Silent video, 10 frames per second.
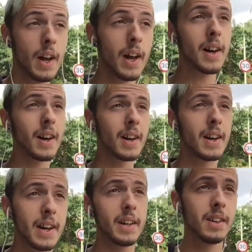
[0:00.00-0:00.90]

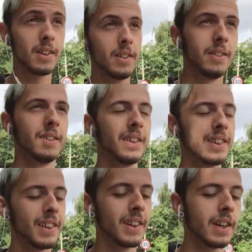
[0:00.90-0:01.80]
Hi.
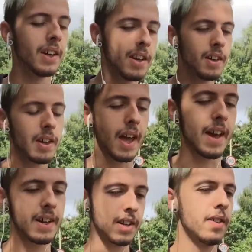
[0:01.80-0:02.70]

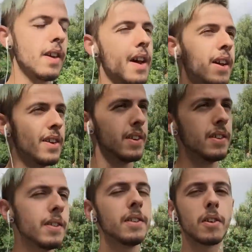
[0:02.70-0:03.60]
Okay, so
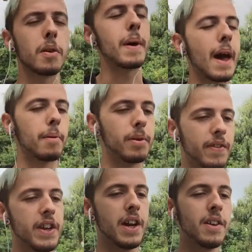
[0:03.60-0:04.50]
not gonna be a happy
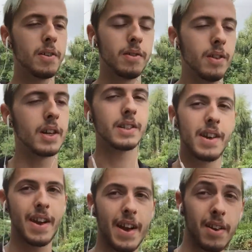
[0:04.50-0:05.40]
video, I can
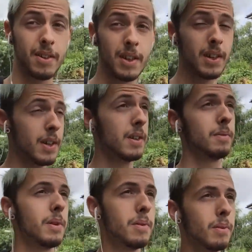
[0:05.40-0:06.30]
tell you now.
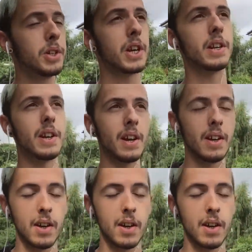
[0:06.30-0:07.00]
But what's you gonna do?